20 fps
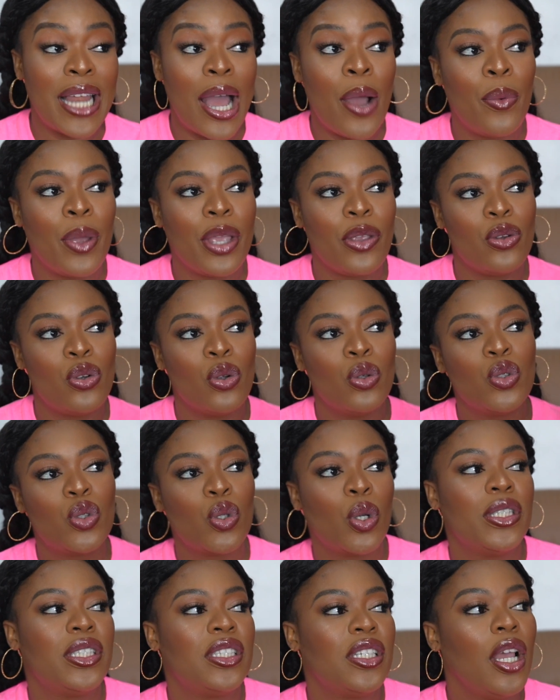That way you don't
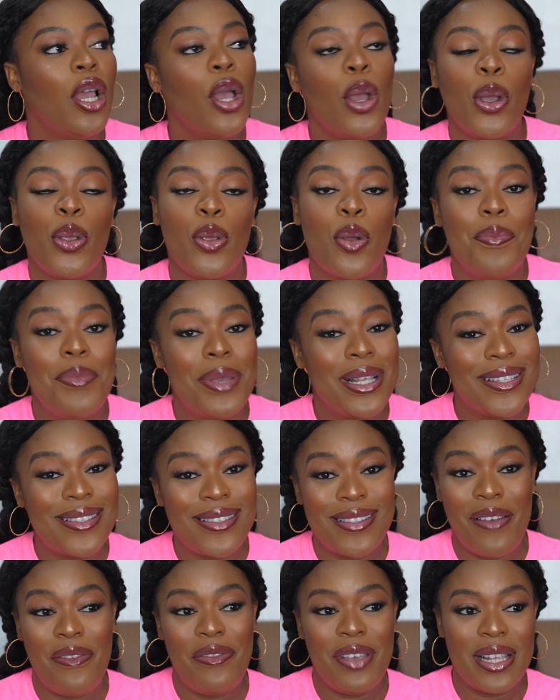touch your main
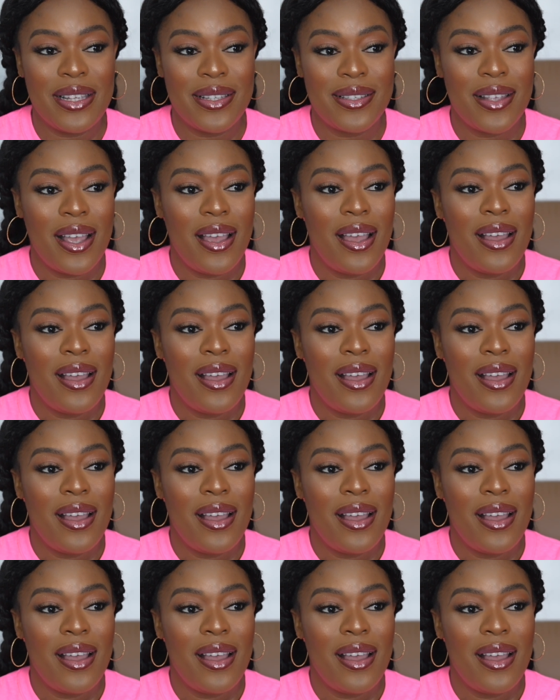savings.